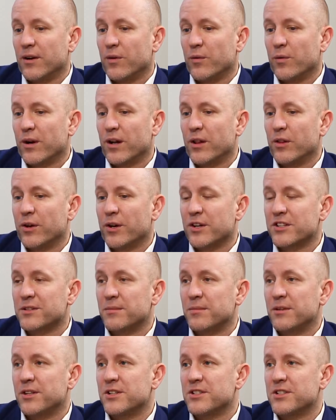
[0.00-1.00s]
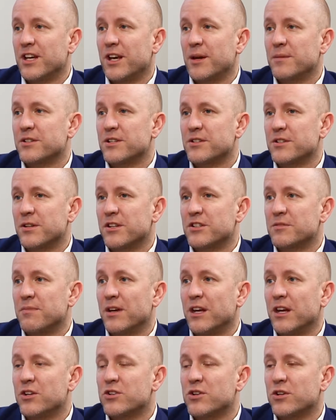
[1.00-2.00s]
when I look at some of these names, is
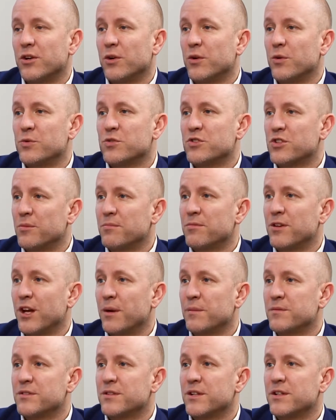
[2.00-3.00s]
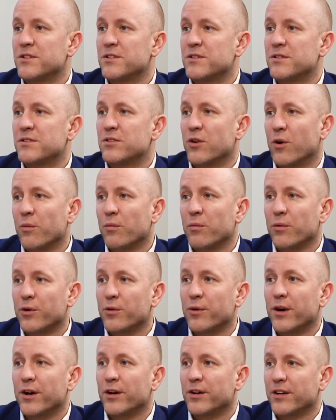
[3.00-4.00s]
making sure to own some names that don't
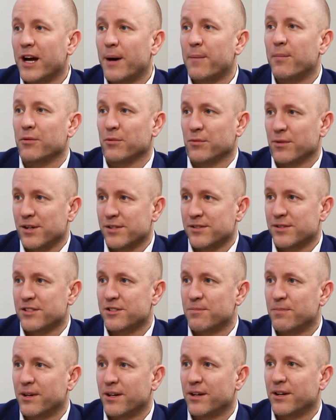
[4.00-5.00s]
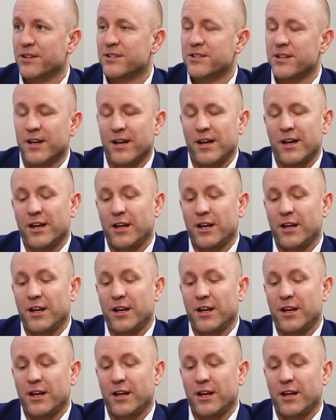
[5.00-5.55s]
require capital raises. Because